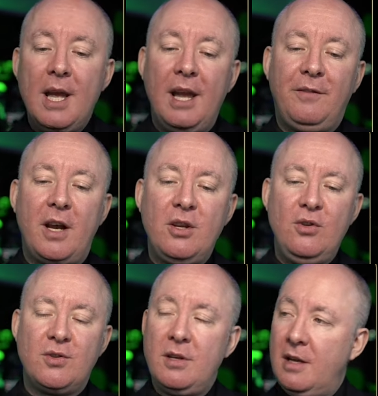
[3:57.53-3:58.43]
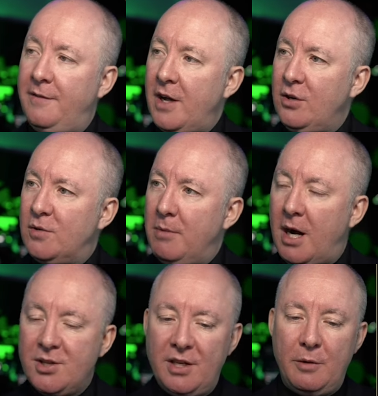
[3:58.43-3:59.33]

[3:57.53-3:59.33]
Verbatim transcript: If I use margin,